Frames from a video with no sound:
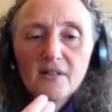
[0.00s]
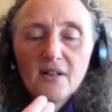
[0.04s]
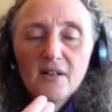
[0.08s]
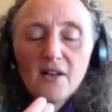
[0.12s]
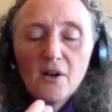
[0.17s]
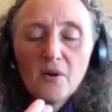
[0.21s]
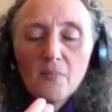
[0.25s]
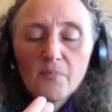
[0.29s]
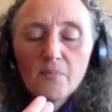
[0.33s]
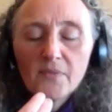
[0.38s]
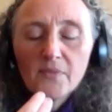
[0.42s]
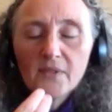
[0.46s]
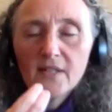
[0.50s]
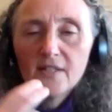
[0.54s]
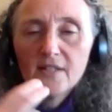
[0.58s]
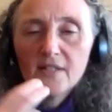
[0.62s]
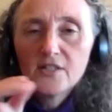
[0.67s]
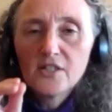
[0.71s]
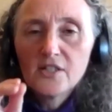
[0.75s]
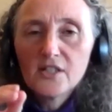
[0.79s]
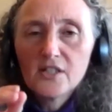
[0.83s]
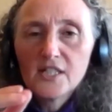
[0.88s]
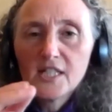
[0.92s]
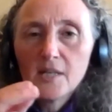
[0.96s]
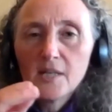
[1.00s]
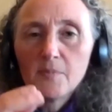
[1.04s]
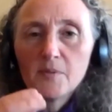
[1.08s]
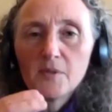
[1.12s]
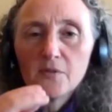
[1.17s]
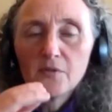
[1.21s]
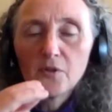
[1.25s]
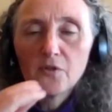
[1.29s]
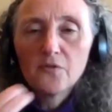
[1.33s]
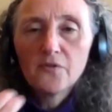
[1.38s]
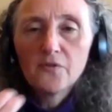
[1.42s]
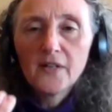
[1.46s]
to the tips
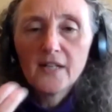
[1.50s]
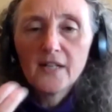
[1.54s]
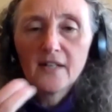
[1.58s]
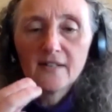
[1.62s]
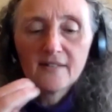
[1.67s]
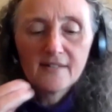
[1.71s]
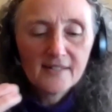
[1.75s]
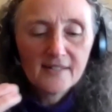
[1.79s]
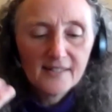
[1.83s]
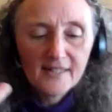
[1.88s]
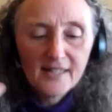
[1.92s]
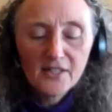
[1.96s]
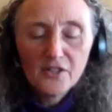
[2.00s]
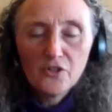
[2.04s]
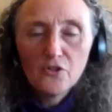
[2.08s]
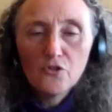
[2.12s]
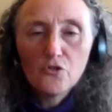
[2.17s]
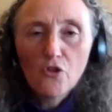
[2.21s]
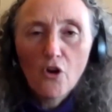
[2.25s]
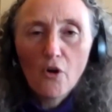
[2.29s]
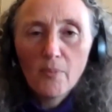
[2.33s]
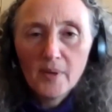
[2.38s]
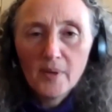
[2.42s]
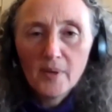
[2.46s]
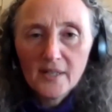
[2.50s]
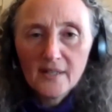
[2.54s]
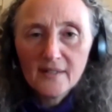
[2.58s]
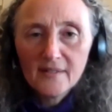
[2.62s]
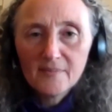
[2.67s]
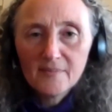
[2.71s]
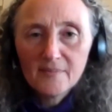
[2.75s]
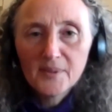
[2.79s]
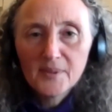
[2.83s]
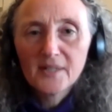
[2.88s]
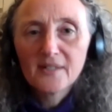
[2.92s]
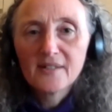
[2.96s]
of your fingers, and then you drop it
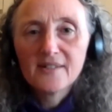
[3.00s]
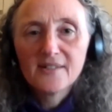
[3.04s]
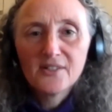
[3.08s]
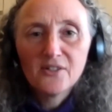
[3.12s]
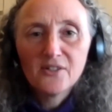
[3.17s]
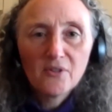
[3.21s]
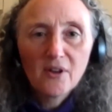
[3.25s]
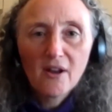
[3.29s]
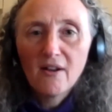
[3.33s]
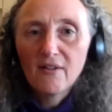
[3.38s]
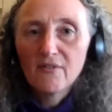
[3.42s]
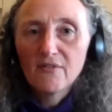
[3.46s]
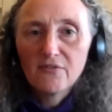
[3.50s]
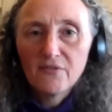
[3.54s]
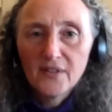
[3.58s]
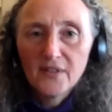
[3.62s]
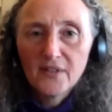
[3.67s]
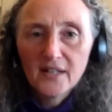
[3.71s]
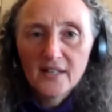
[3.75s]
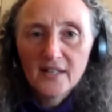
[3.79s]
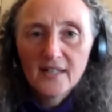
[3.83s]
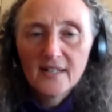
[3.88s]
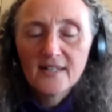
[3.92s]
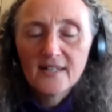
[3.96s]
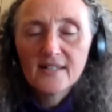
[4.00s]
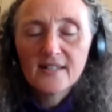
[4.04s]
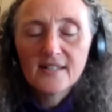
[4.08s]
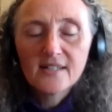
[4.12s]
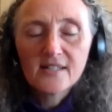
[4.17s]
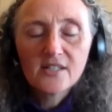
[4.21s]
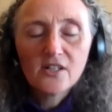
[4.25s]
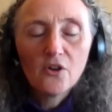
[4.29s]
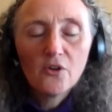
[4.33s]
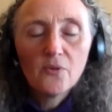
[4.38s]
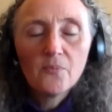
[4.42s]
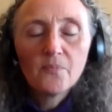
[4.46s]
because you can't feel it. And
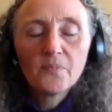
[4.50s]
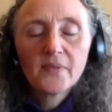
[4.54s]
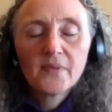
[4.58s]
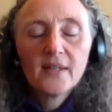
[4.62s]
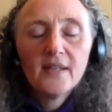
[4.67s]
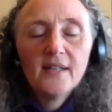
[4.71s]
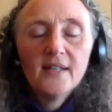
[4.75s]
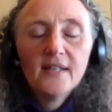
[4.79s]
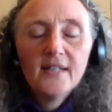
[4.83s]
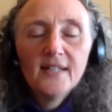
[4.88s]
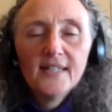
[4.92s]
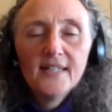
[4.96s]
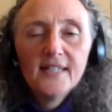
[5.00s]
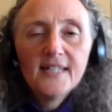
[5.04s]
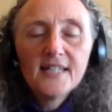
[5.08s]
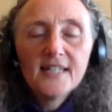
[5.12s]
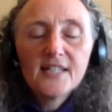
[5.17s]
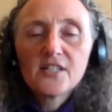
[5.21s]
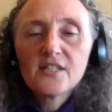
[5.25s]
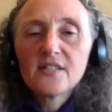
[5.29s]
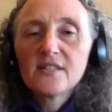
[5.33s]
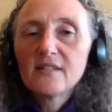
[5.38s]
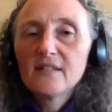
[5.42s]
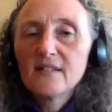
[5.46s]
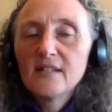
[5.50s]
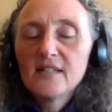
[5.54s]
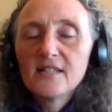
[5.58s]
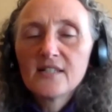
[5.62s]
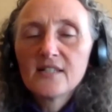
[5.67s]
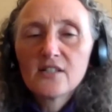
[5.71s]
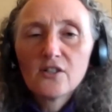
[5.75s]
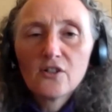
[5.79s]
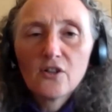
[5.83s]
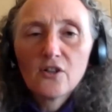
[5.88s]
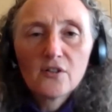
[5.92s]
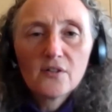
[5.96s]
so it's
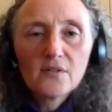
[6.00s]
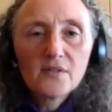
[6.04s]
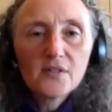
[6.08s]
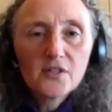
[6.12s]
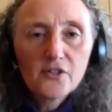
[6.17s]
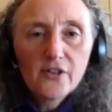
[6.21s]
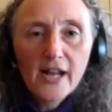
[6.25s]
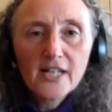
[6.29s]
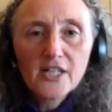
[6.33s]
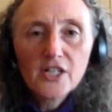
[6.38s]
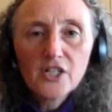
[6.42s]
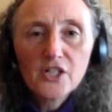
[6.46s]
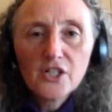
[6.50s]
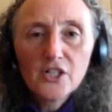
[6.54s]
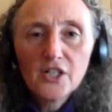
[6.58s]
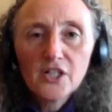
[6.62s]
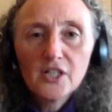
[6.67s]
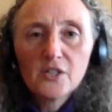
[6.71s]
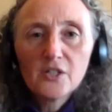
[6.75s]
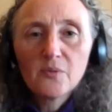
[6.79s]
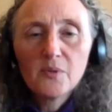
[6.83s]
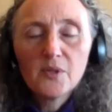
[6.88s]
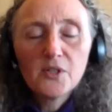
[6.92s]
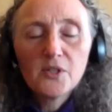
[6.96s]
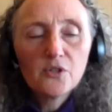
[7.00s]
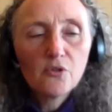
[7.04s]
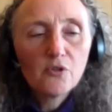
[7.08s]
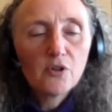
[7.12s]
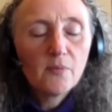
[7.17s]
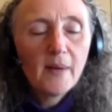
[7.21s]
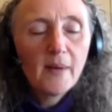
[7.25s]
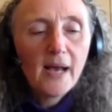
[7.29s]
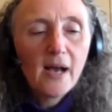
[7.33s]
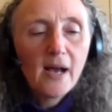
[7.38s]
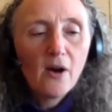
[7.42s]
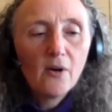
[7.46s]
a lot of strategies. We talk
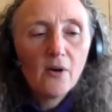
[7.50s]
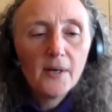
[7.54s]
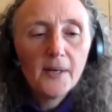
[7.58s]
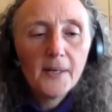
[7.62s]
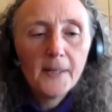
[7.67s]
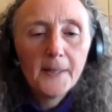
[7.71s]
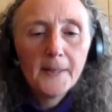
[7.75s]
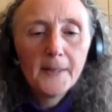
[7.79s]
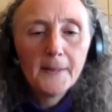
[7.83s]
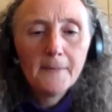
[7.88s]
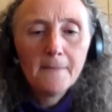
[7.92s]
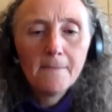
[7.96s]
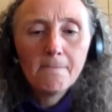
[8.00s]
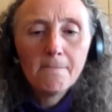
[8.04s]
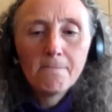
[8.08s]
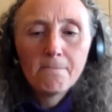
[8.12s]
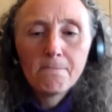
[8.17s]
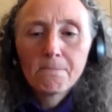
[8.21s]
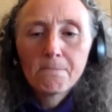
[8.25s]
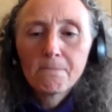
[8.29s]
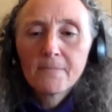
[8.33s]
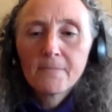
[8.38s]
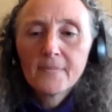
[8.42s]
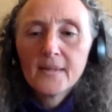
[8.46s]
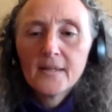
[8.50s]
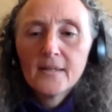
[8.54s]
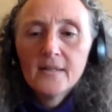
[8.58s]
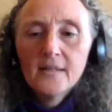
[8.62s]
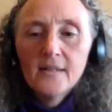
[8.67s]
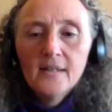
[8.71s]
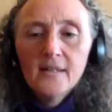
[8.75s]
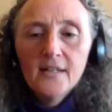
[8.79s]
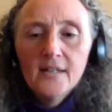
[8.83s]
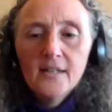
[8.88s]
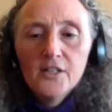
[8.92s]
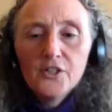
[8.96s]
about
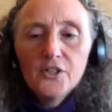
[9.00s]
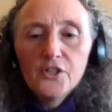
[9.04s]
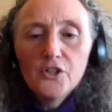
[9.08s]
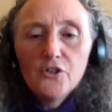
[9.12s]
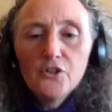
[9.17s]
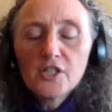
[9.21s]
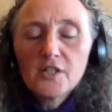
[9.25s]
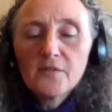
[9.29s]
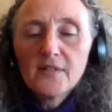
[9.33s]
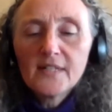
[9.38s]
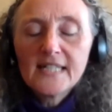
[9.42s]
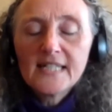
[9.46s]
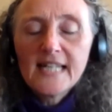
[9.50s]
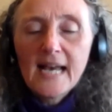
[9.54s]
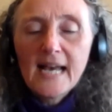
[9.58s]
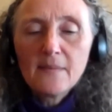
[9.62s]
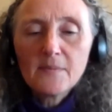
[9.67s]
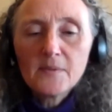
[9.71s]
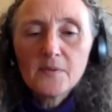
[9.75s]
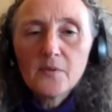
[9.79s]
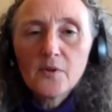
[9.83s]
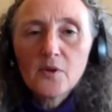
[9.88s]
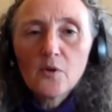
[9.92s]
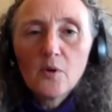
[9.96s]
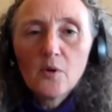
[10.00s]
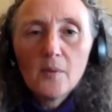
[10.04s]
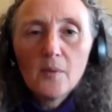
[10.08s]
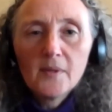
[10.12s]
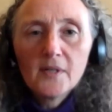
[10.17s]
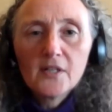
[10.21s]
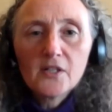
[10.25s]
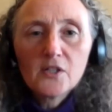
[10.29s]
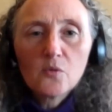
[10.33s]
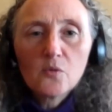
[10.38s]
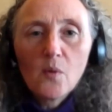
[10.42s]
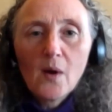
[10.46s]
use of adaptive
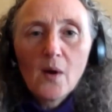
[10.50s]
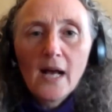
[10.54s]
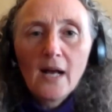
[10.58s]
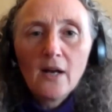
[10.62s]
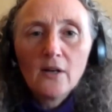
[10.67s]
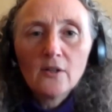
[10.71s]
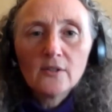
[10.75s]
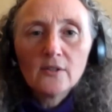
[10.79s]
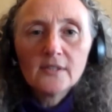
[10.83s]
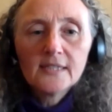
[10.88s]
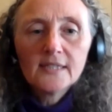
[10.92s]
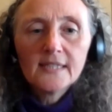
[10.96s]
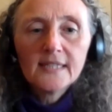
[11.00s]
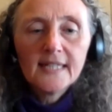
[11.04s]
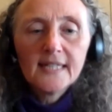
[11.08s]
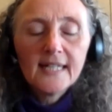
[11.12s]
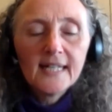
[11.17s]
equipment as well.